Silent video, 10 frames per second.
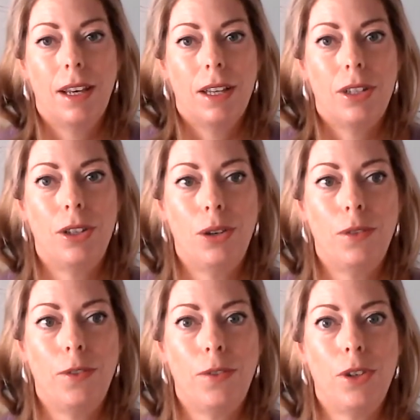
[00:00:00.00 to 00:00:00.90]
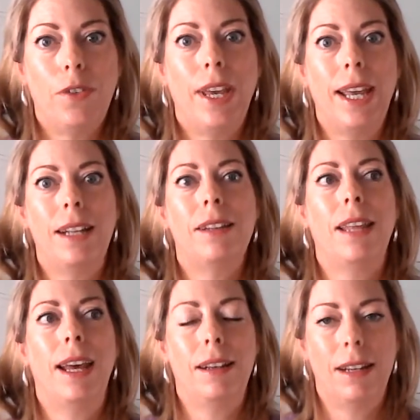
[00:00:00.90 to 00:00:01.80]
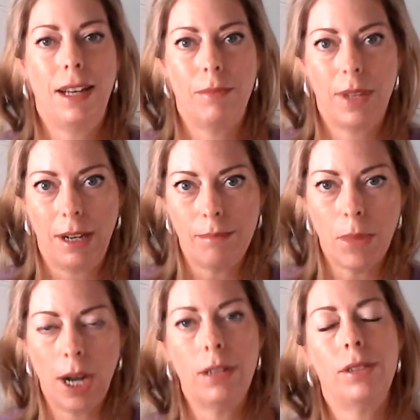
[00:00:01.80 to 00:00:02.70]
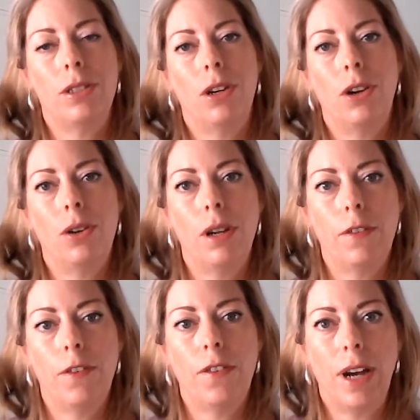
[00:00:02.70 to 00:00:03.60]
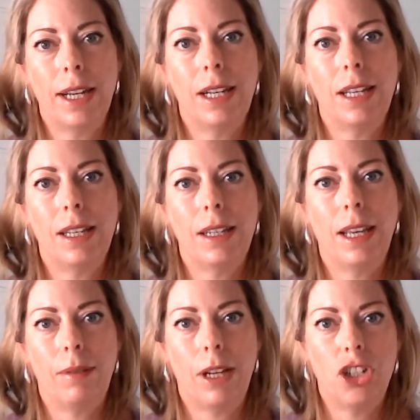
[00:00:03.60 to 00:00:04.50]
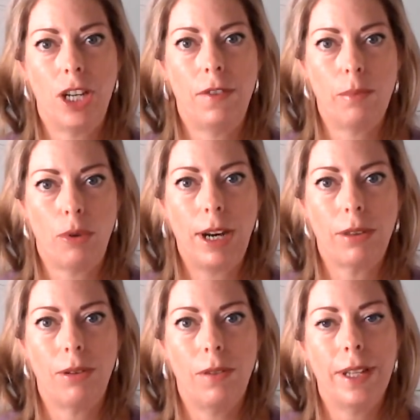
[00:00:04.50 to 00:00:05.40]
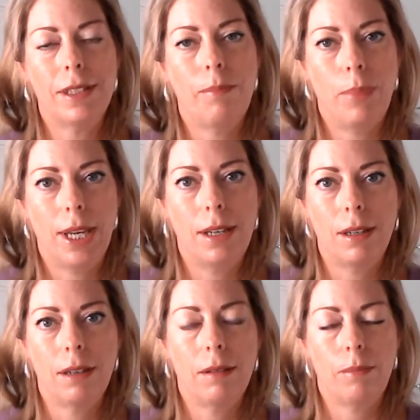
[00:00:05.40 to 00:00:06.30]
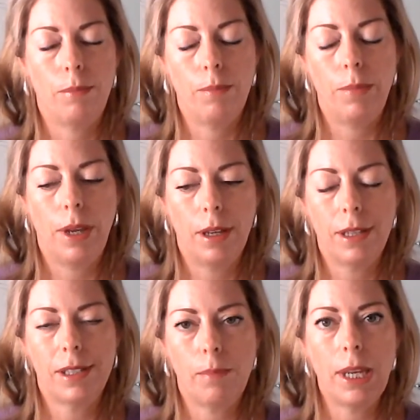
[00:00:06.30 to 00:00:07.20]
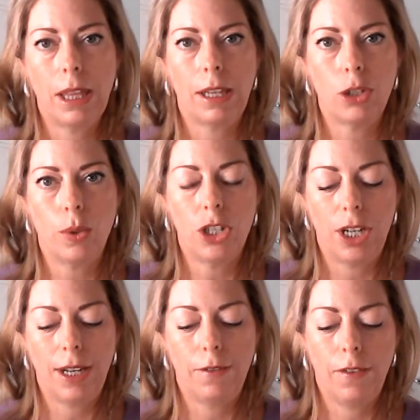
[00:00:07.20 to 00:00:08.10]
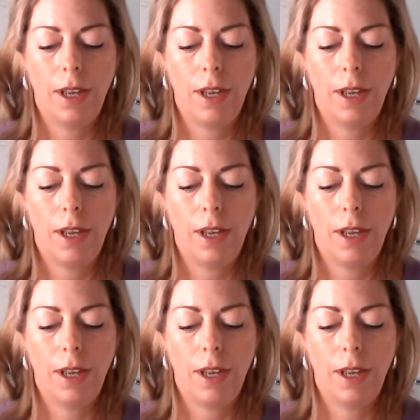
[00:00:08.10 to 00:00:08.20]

you've hit that milestone of finally achieving breakthrough. And that's a big thing to achieve.